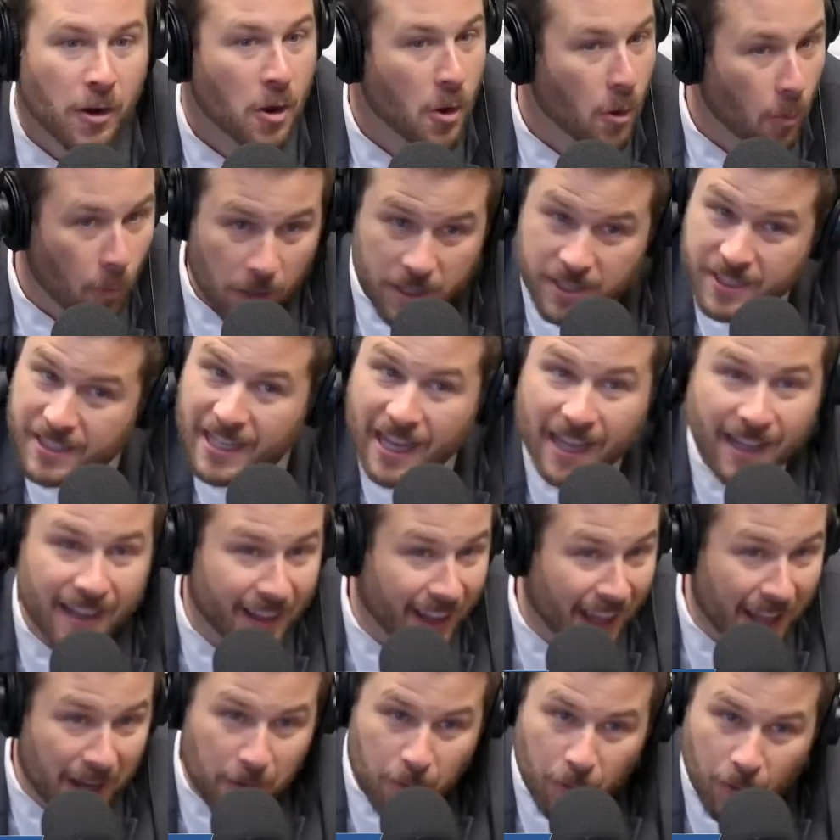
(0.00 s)
What's that
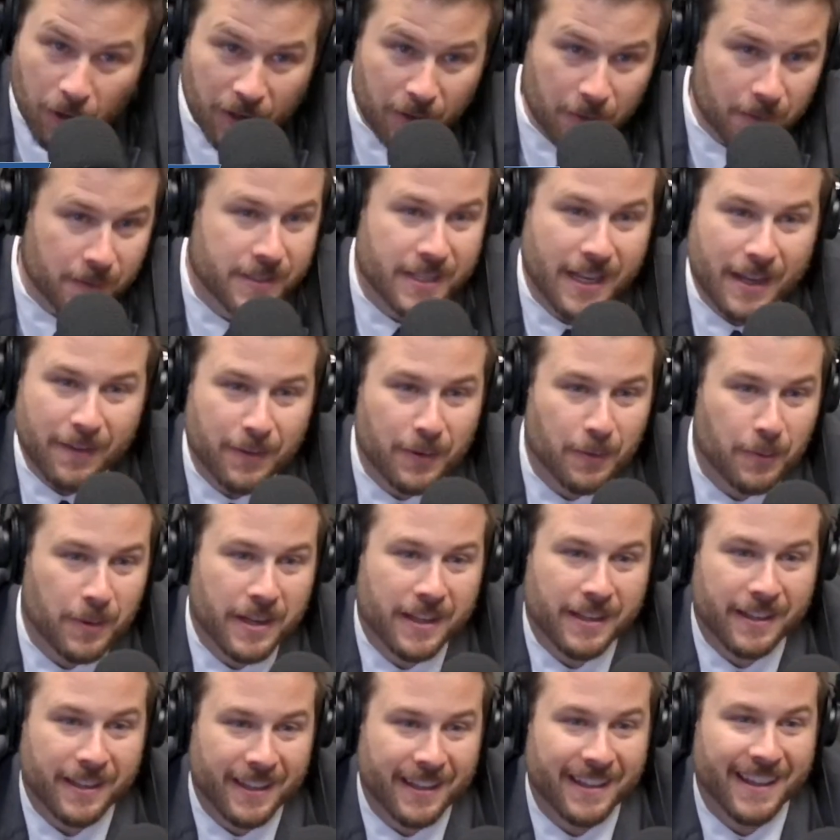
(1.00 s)
like working with David? Yeah,
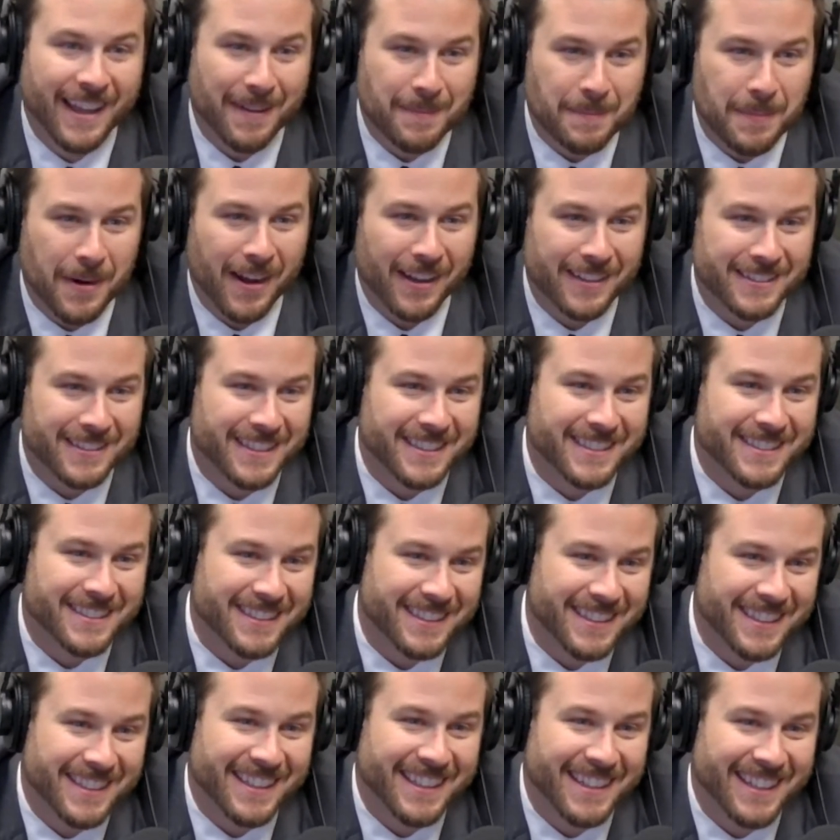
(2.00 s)
absolutely. And we like to
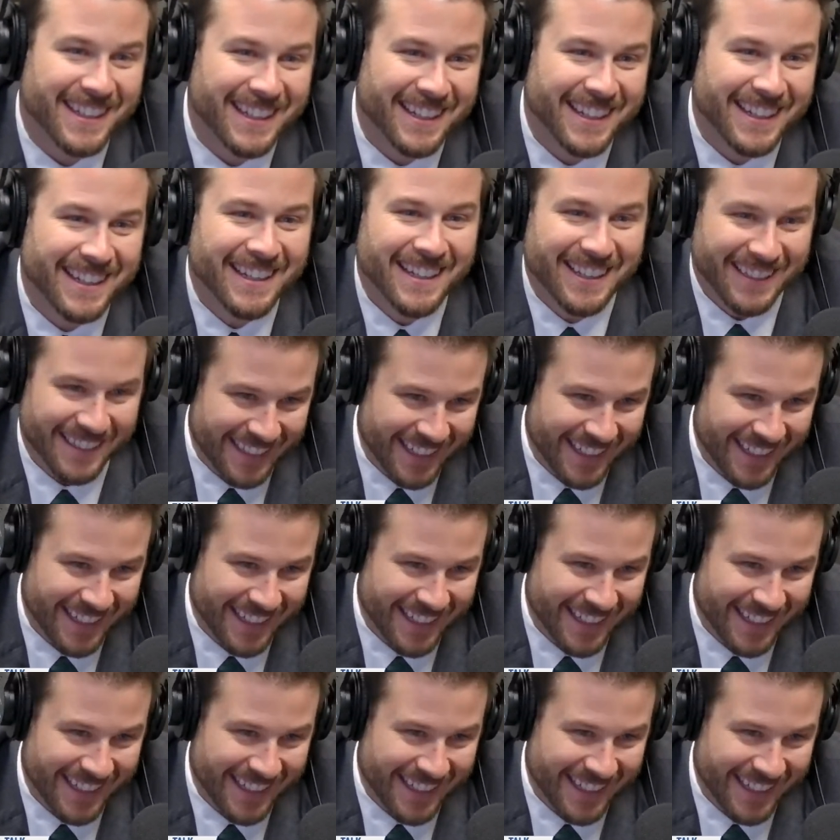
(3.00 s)
be very honest.